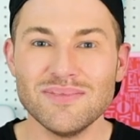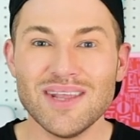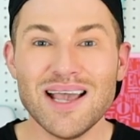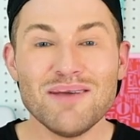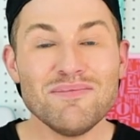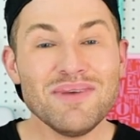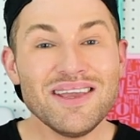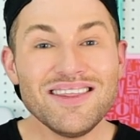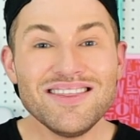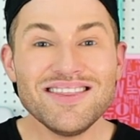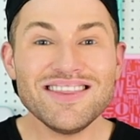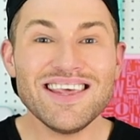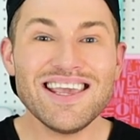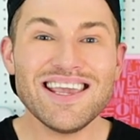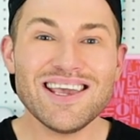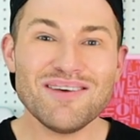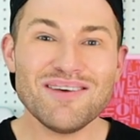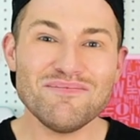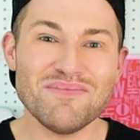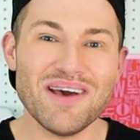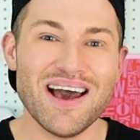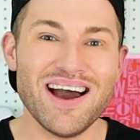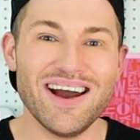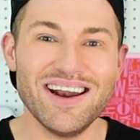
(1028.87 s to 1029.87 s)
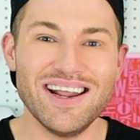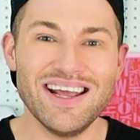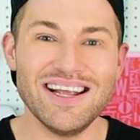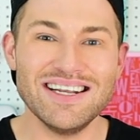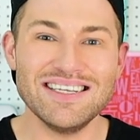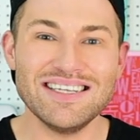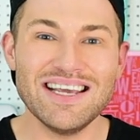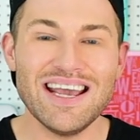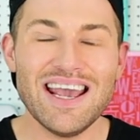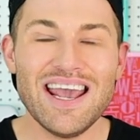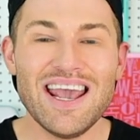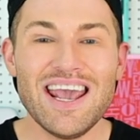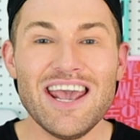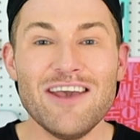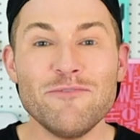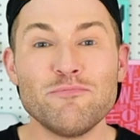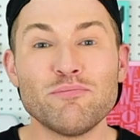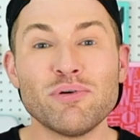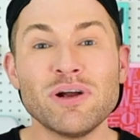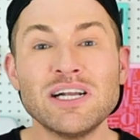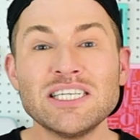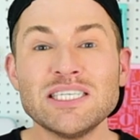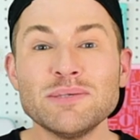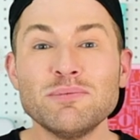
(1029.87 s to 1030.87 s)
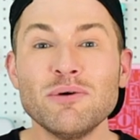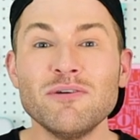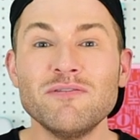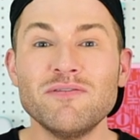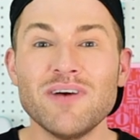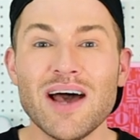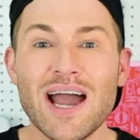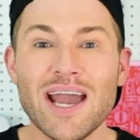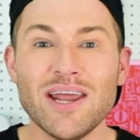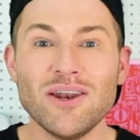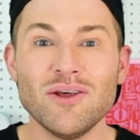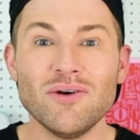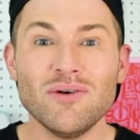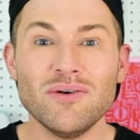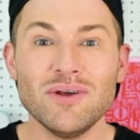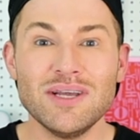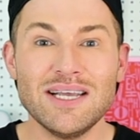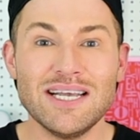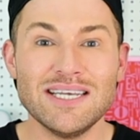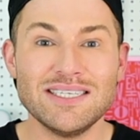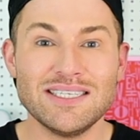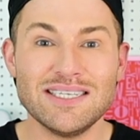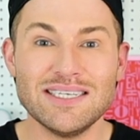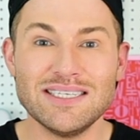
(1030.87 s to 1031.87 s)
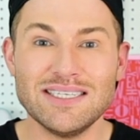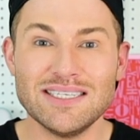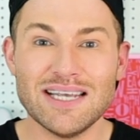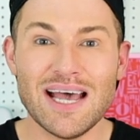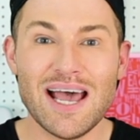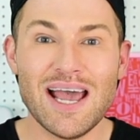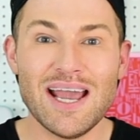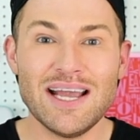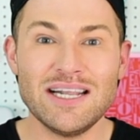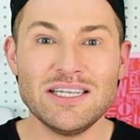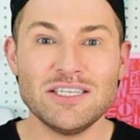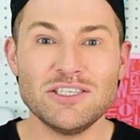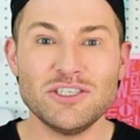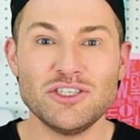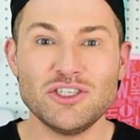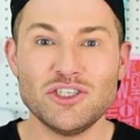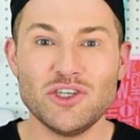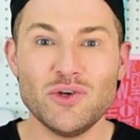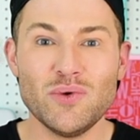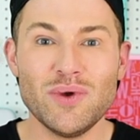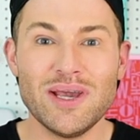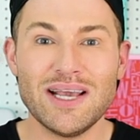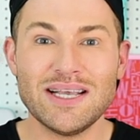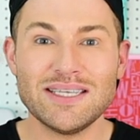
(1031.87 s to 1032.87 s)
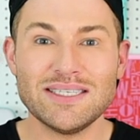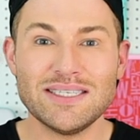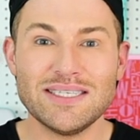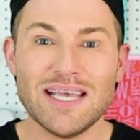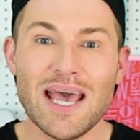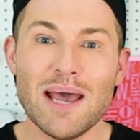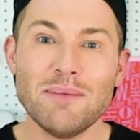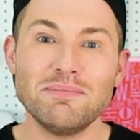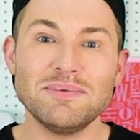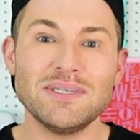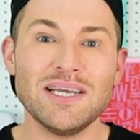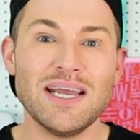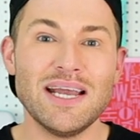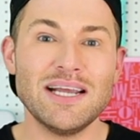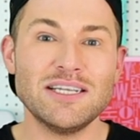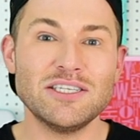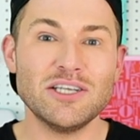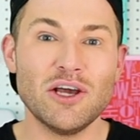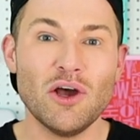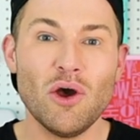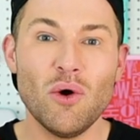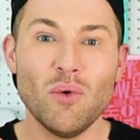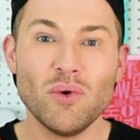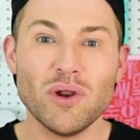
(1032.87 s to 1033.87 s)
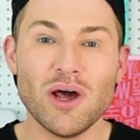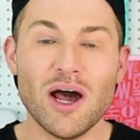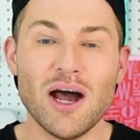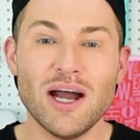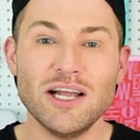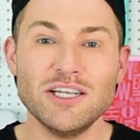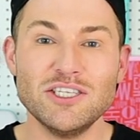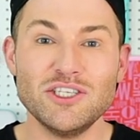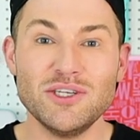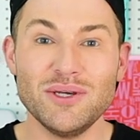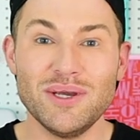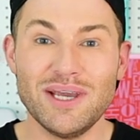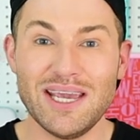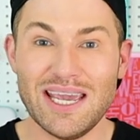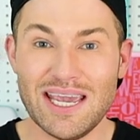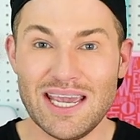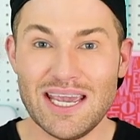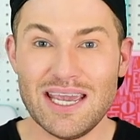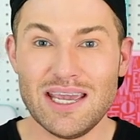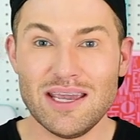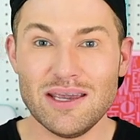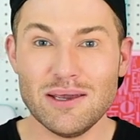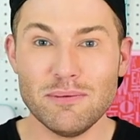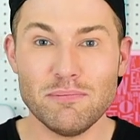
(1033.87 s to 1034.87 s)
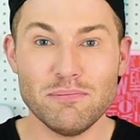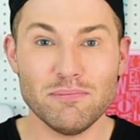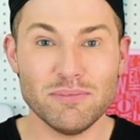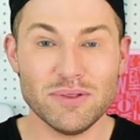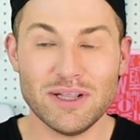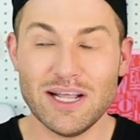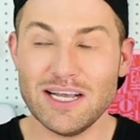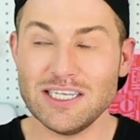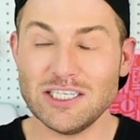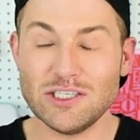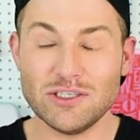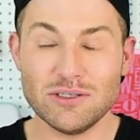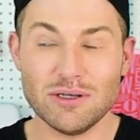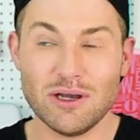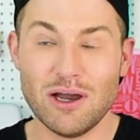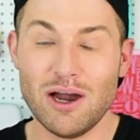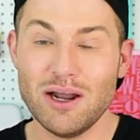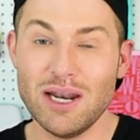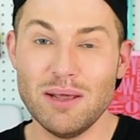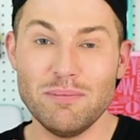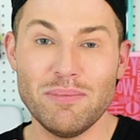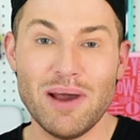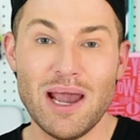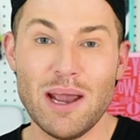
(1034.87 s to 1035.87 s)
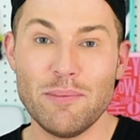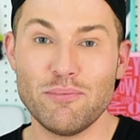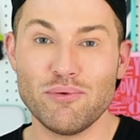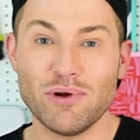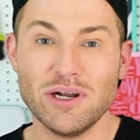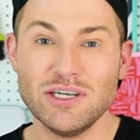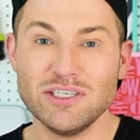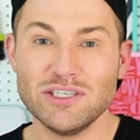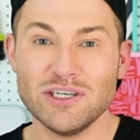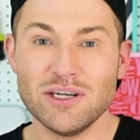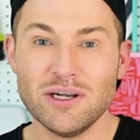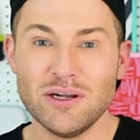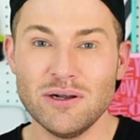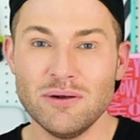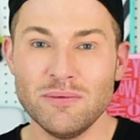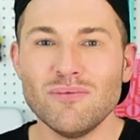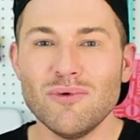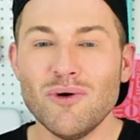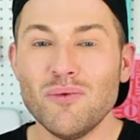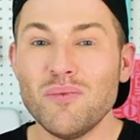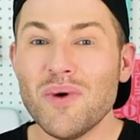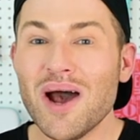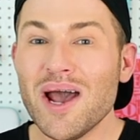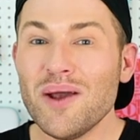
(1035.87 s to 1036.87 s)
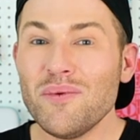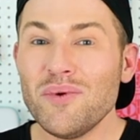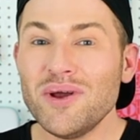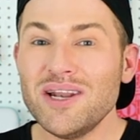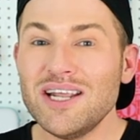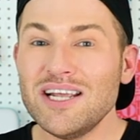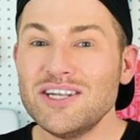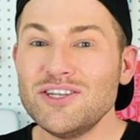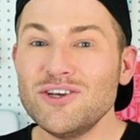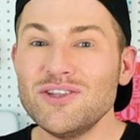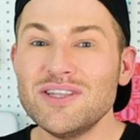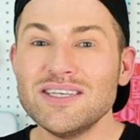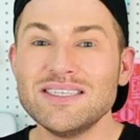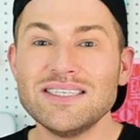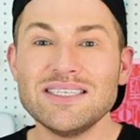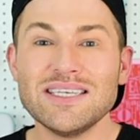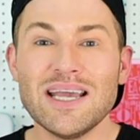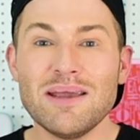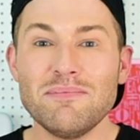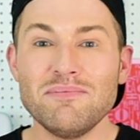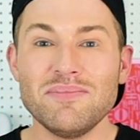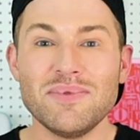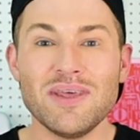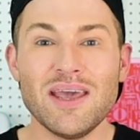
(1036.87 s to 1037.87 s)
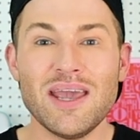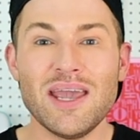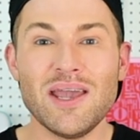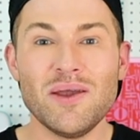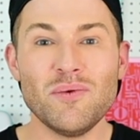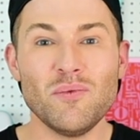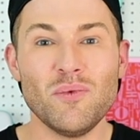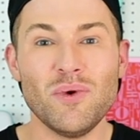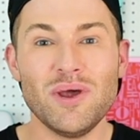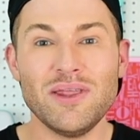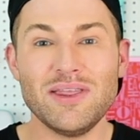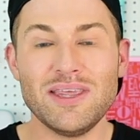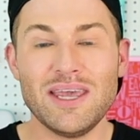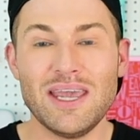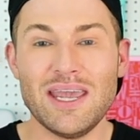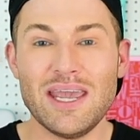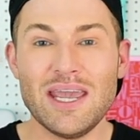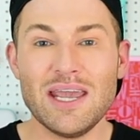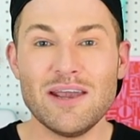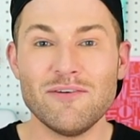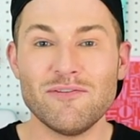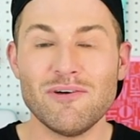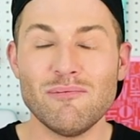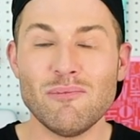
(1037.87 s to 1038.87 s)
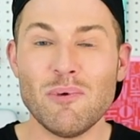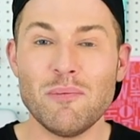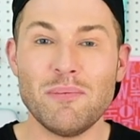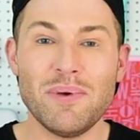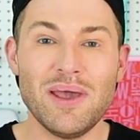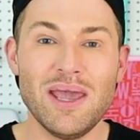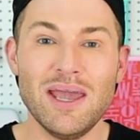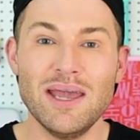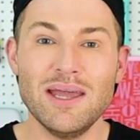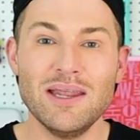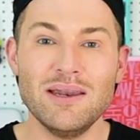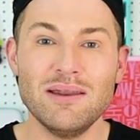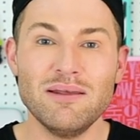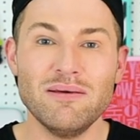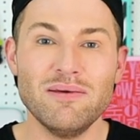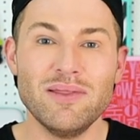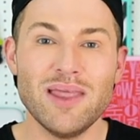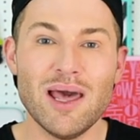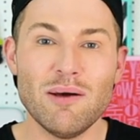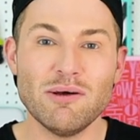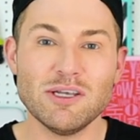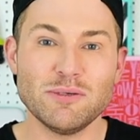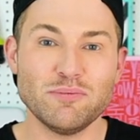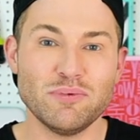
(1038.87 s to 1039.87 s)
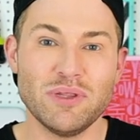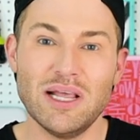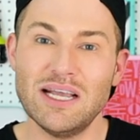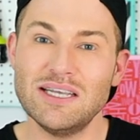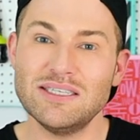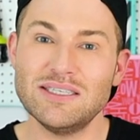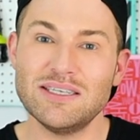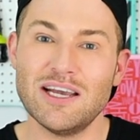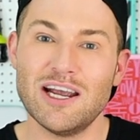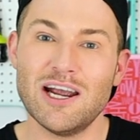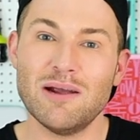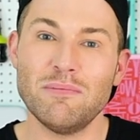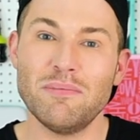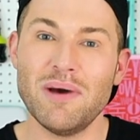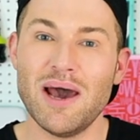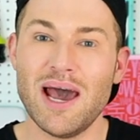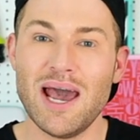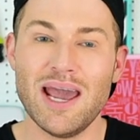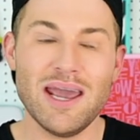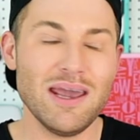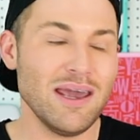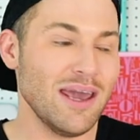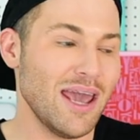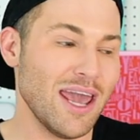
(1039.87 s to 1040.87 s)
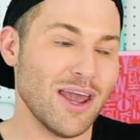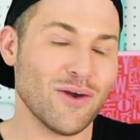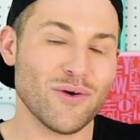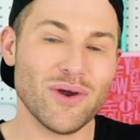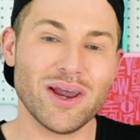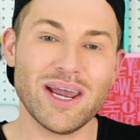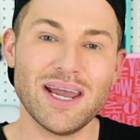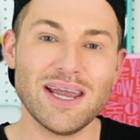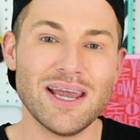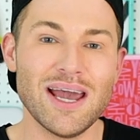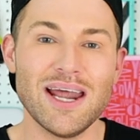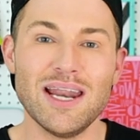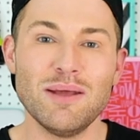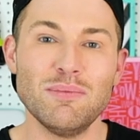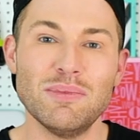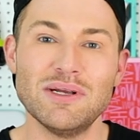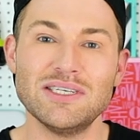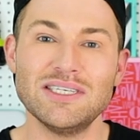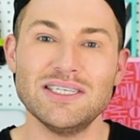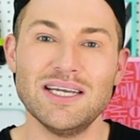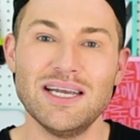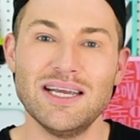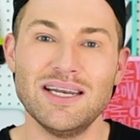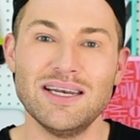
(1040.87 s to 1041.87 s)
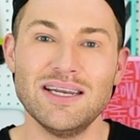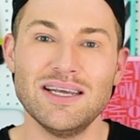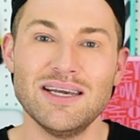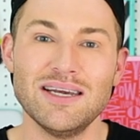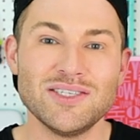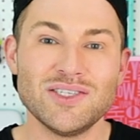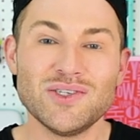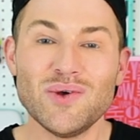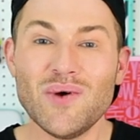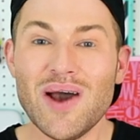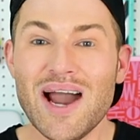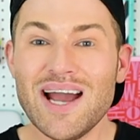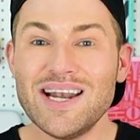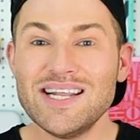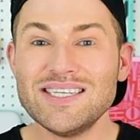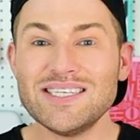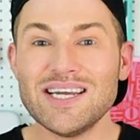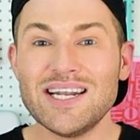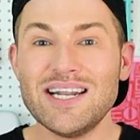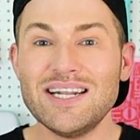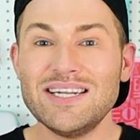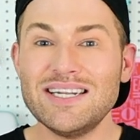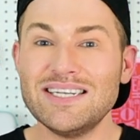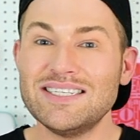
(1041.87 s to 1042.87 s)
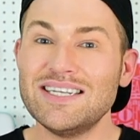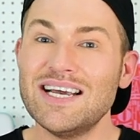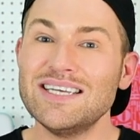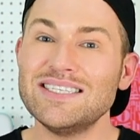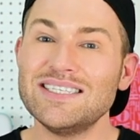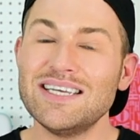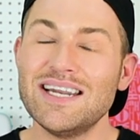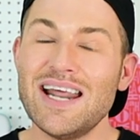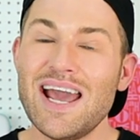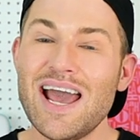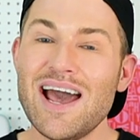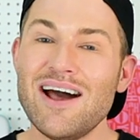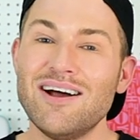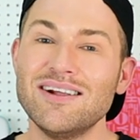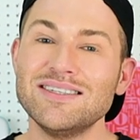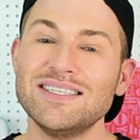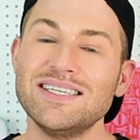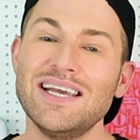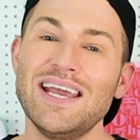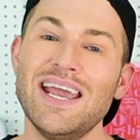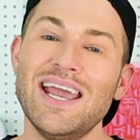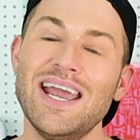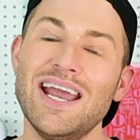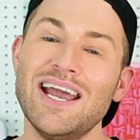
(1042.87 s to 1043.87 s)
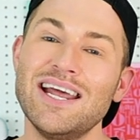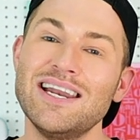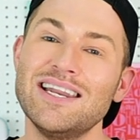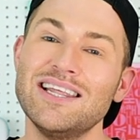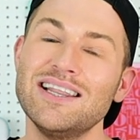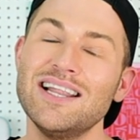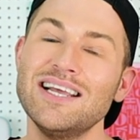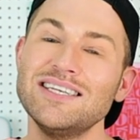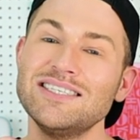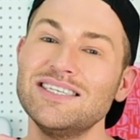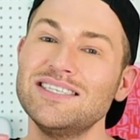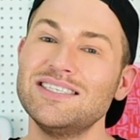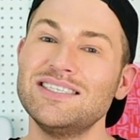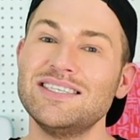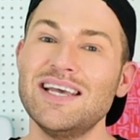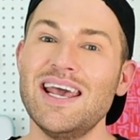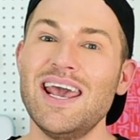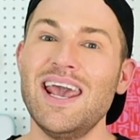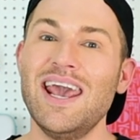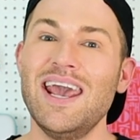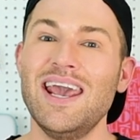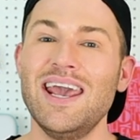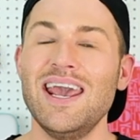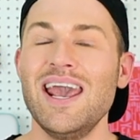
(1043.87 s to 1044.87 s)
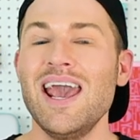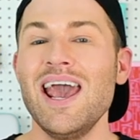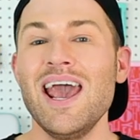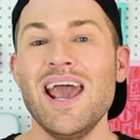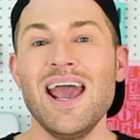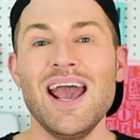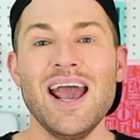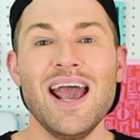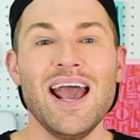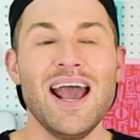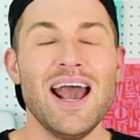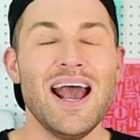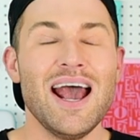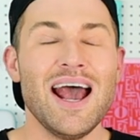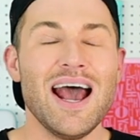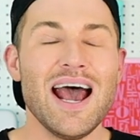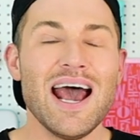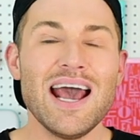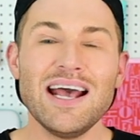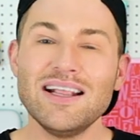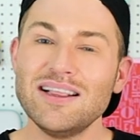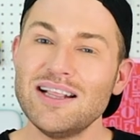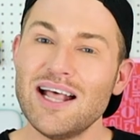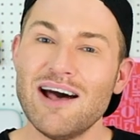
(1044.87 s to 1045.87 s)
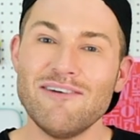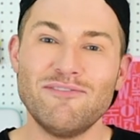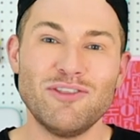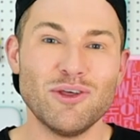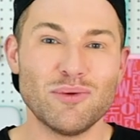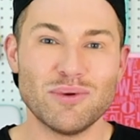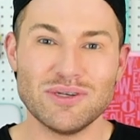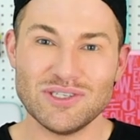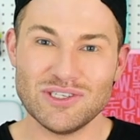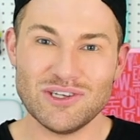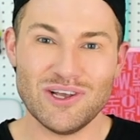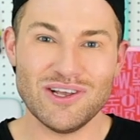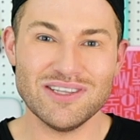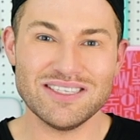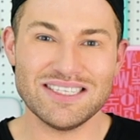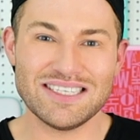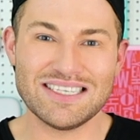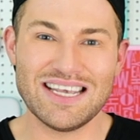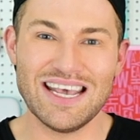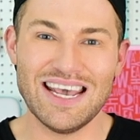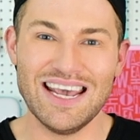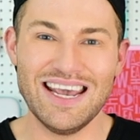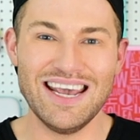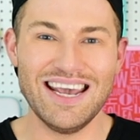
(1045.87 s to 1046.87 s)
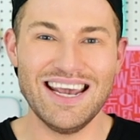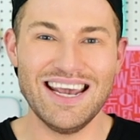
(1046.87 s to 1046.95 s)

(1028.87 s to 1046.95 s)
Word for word: I mean, think about it. If printable vinyl is designed to accept and to hold on to ink placed on it by a printer, well, why wouldn't it do the same thing with ink from a pen that was placed there by a Cricut cutting machine? So I decided to test it out and let's just say I love the results.